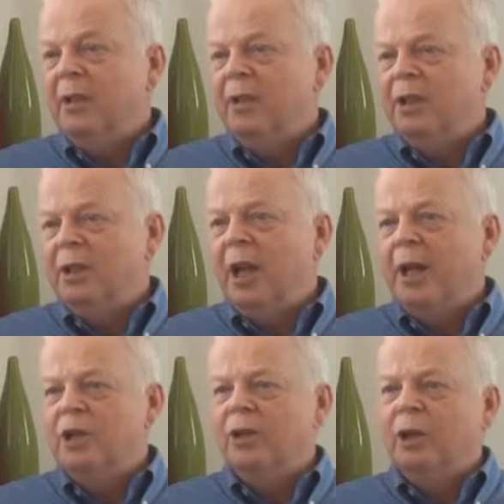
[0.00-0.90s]
give it to the
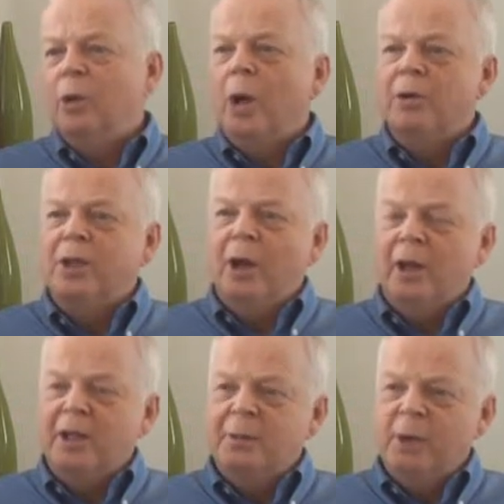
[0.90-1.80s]
agent that quotes the
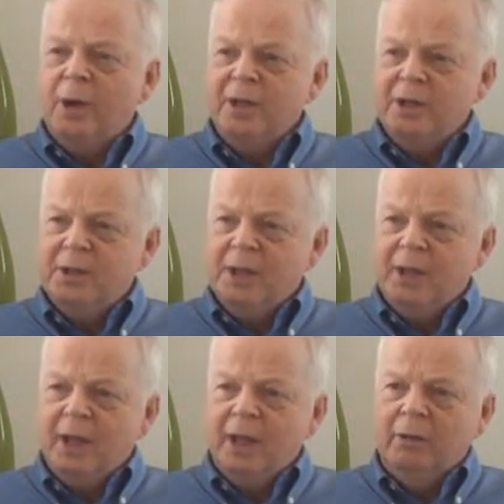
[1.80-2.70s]
highest price,
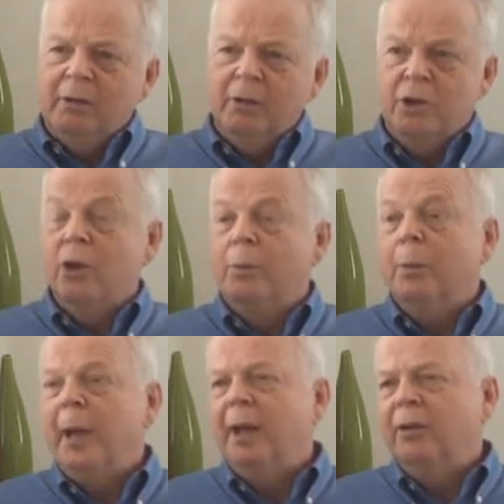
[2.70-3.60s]
and that you're not
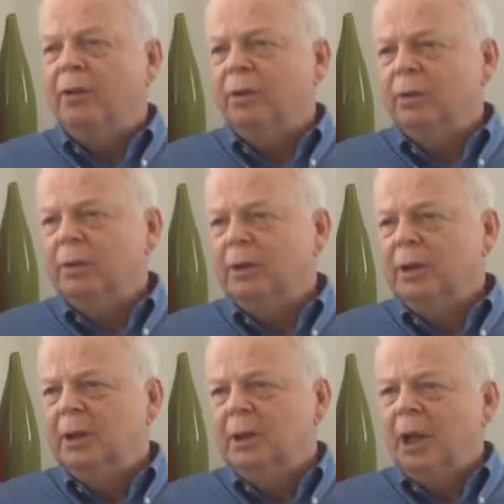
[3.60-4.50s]
prepared to
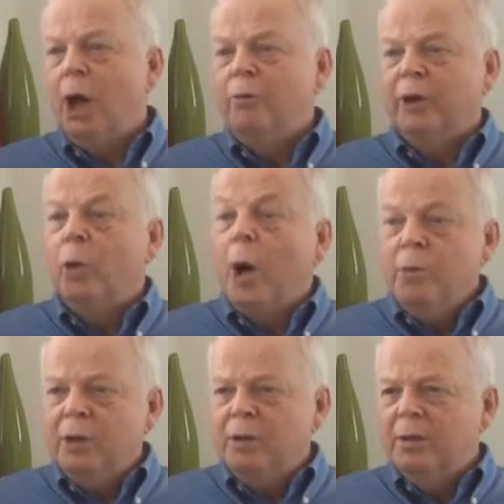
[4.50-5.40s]

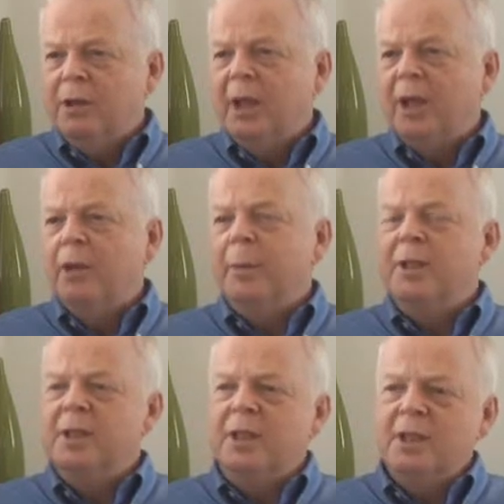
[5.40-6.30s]
overquote to get the
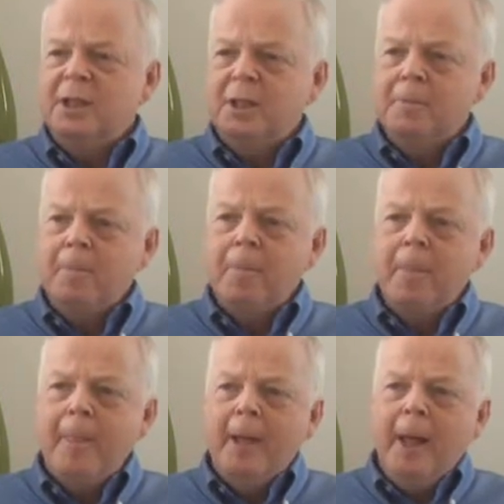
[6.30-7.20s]

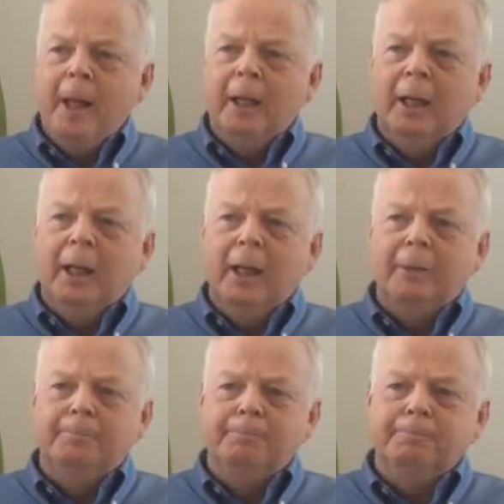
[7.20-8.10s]
business,
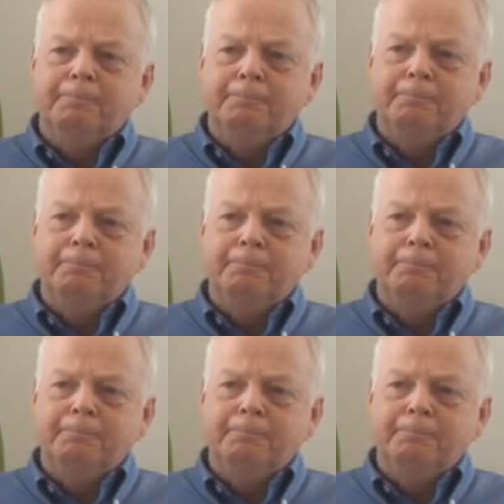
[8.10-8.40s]
and